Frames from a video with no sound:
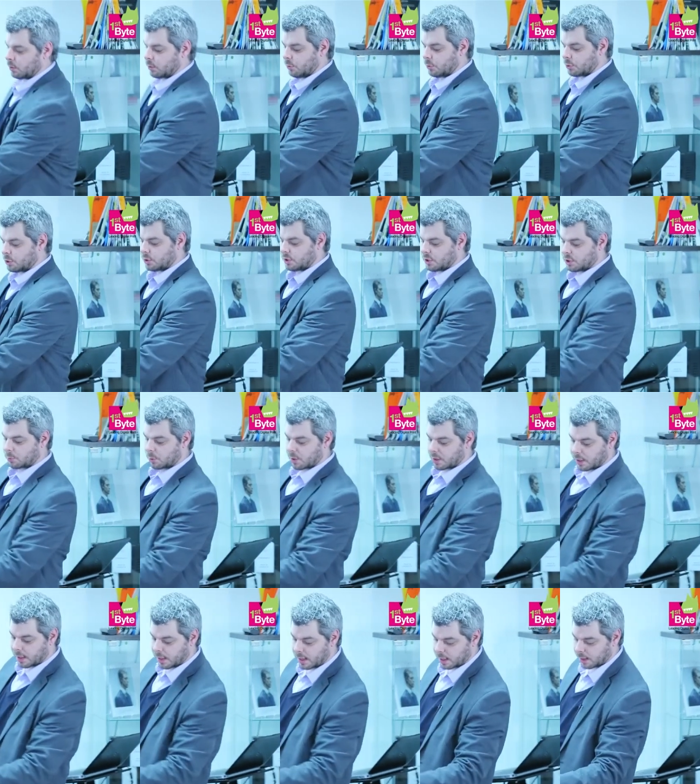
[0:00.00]
which is this
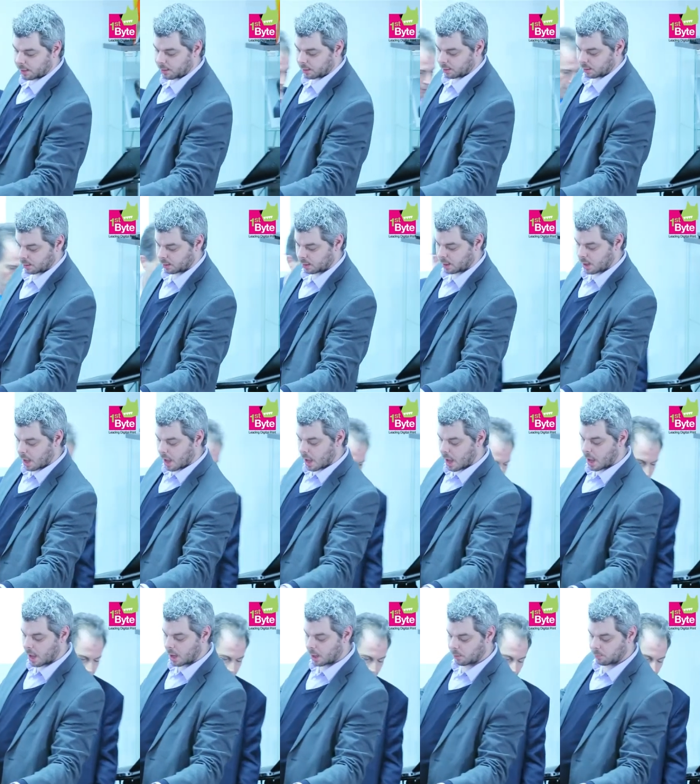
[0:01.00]
one here,
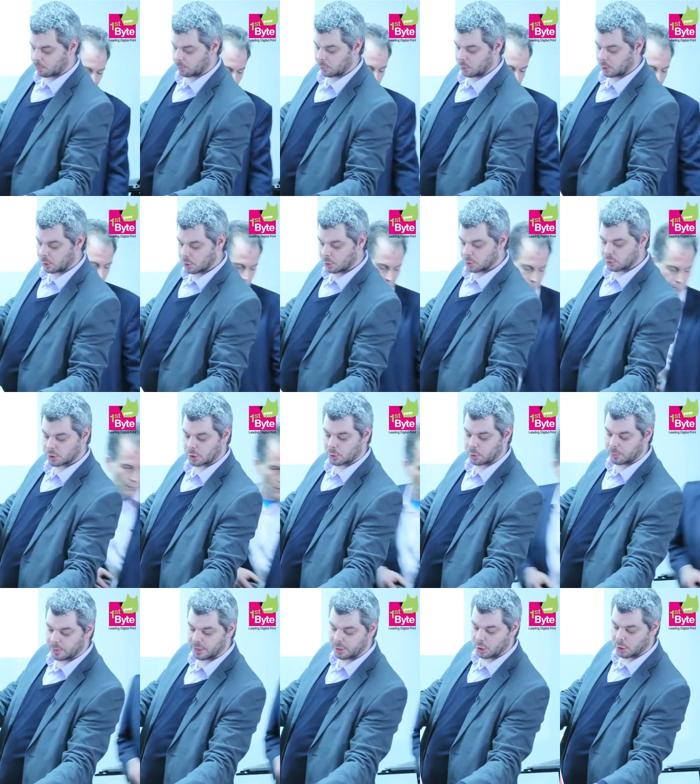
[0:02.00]
so
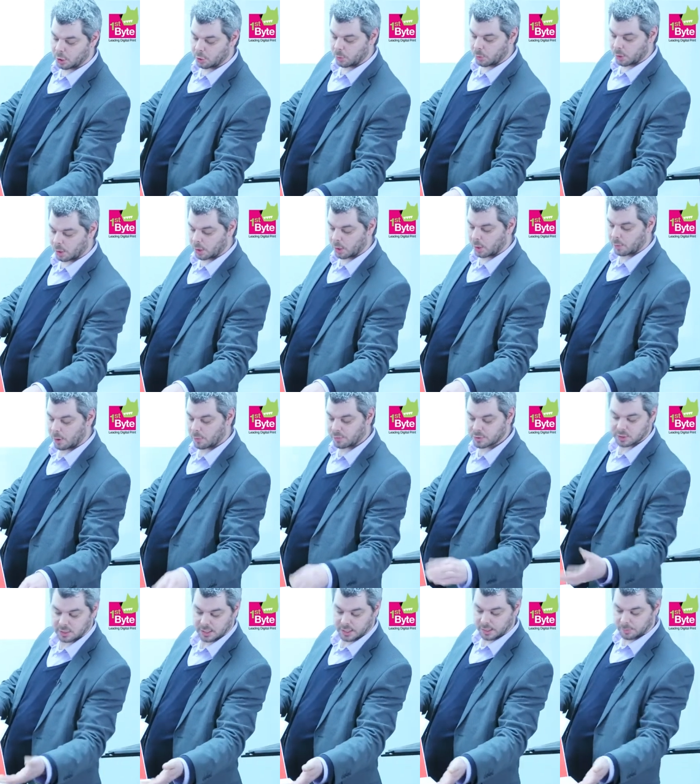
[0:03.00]
that we knew that
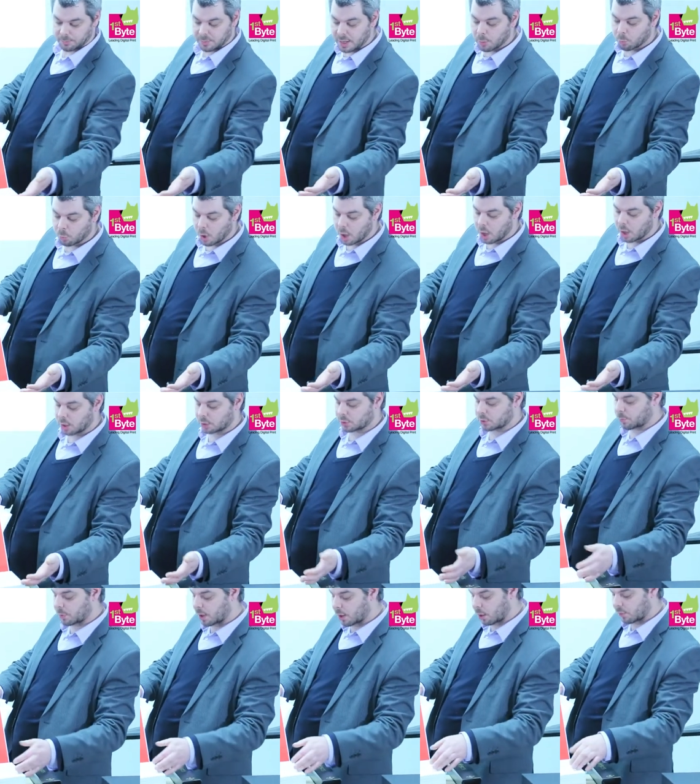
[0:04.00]
obviously it
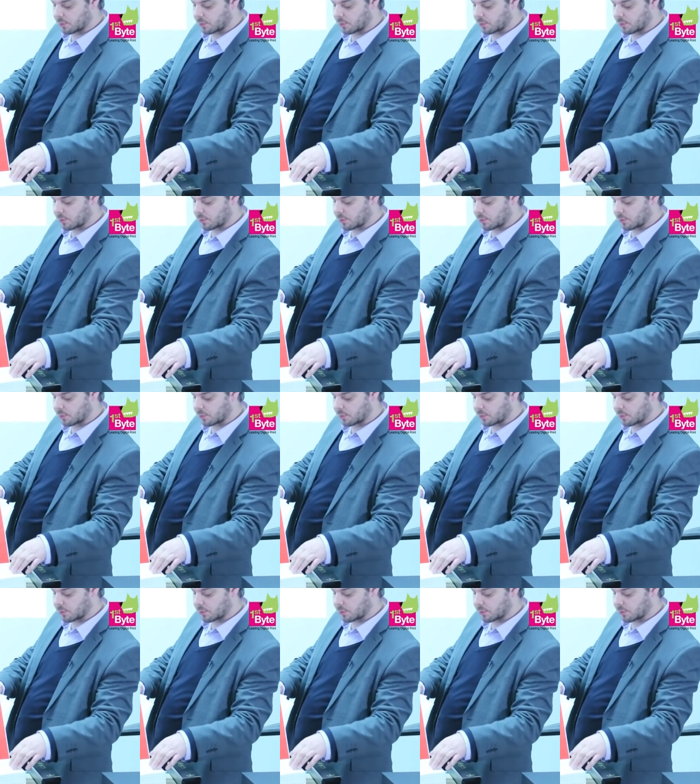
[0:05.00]
works, but